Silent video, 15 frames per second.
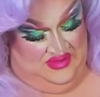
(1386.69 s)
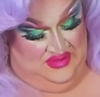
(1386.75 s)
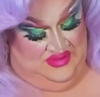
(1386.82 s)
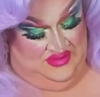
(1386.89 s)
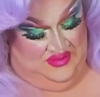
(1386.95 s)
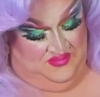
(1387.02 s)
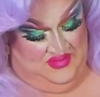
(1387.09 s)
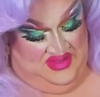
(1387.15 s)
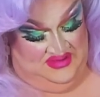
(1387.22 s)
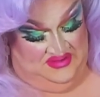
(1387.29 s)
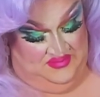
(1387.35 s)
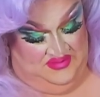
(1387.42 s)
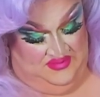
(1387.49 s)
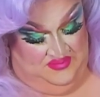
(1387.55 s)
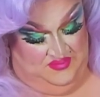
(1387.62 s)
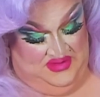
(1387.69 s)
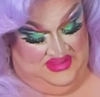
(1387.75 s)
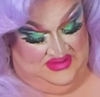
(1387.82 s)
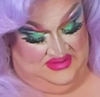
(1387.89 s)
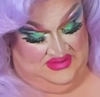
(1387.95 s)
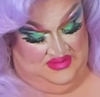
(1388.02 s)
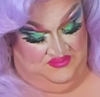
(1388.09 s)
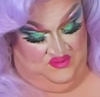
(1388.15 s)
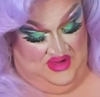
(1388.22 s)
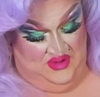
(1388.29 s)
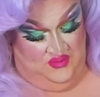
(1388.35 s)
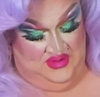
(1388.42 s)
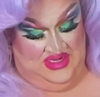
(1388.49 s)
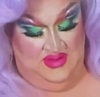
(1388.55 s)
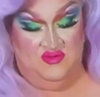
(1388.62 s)
there must be some
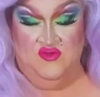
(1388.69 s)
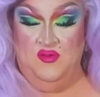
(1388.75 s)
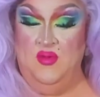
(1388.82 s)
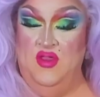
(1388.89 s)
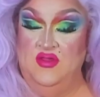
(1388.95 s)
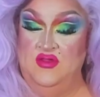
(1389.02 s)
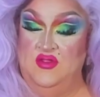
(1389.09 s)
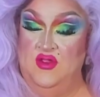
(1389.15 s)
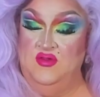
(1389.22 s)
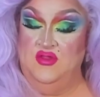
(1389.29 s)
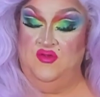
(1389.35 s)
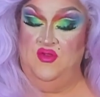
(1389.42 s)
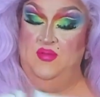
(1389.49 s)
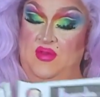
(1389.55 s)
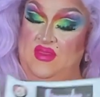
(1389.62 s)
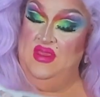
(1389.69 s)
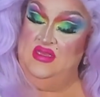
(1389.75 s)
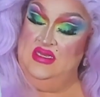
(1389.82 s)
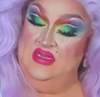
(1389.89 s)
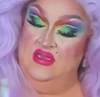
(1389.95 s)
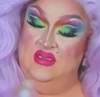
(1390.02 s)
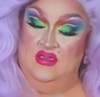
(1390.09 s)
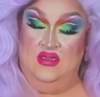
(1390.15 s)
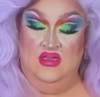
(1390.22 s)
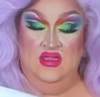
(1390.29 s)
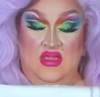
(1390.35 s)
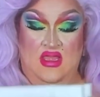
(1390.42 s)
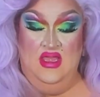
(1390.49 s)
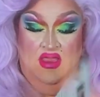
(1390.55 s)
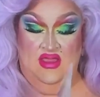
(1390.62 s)
drag queen names from All-Stars 3, but they didn't.
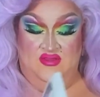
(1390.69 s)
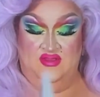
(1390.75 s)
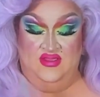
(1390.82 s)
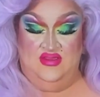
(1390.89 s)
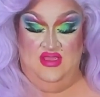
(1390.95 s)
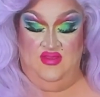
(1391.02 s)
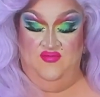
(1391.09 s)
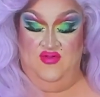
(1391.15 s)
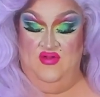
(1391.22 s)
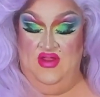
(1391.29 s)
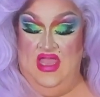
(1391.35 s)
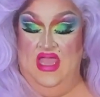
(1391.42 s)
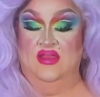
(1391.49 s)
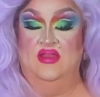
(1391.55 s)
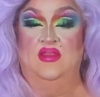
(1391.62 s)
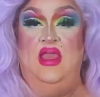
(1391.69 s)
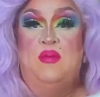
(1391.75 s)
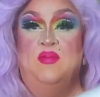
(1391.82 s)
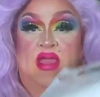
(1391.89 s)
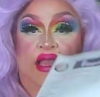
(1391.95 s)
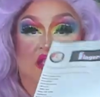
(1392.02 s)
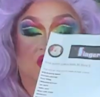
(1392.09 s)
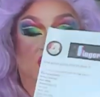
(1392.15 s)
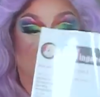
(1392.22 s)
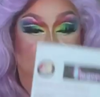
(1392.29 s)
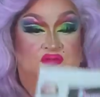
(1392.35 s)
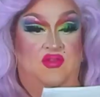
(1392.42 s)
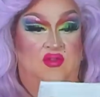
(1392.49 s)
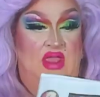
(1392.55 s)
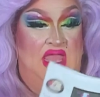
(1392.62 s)
It's just at the very end of that page. So
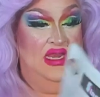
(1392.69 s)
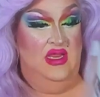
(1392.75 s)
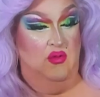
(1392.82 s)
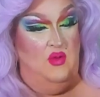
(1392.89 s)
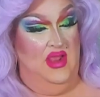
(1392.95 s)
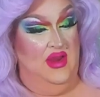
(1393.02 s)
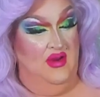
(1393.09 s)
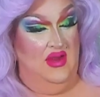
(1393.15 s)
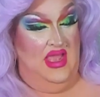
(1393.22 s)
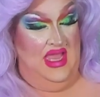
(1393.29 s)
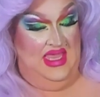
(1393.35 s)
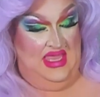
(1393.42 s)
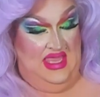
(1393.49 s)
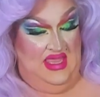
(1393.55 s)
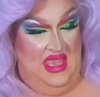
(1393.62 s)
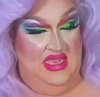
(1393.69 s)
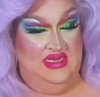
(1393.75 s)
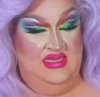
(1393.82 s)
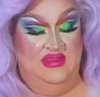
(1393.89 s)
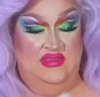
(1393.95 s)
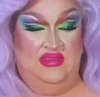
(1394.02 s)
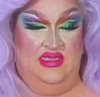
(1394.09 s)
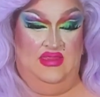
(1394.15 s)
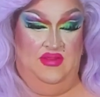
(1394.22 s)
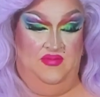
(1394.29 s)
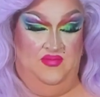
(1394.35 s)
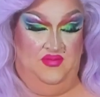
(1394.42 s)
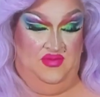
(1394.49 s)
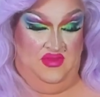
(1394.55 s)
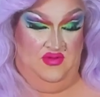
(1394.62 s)
if they're anywhere, I didn't see them.
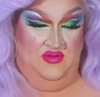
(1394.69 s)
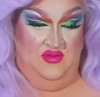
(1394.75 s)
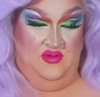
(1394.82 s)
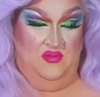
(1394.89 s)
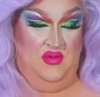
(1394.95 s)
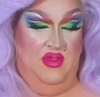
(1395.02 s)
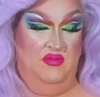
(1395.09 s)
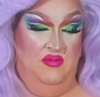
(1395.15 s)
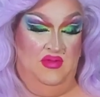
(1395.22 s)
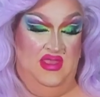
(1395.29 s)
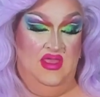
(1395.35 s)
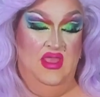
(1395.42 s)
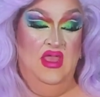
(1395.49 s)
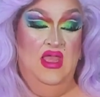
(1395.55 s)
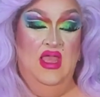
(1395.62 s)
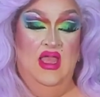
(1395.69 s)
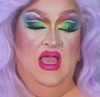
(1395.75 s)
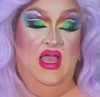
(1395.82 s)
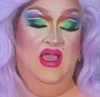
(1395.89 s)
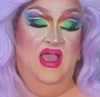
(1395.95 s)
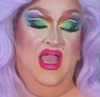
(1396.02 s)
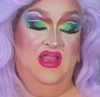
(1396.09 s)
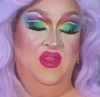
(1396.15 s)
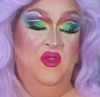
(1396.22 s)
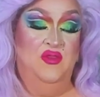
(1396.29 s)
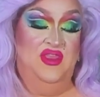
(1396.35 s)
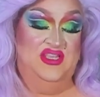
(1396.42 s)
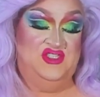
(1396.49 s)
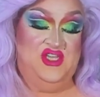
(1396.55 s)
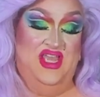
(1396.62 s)
They're probably... I know
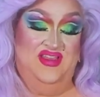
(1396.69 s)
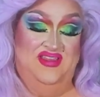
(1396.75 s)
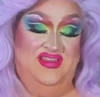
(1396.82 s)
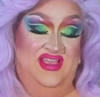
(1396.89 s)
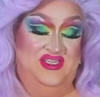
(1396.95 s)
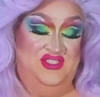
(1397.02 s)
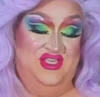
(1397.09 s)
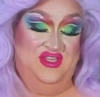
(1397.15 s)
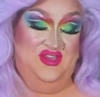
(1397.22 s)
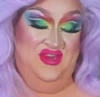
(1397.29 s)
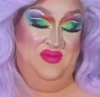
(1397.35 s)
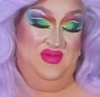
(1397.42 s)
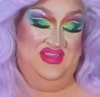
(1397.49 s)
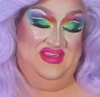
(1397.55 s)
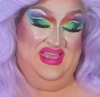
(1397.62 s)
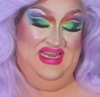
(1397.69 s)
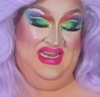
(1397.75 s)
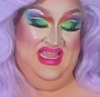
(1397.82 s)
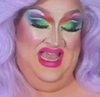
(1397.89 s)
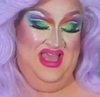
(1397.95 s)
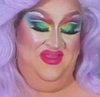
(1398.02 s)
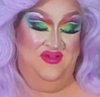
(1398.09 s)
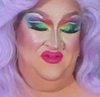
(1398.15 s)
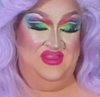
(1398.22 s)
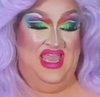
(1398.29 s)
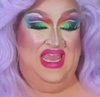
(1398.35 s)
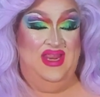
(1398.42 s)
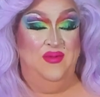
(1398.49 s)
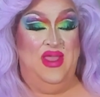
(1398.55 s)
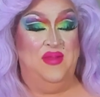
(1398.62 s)
that Jan said she's going to be sending others.
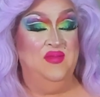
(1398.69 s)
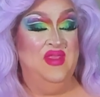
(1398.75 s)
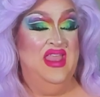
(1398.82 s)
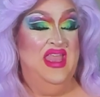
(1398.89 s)
Anyway,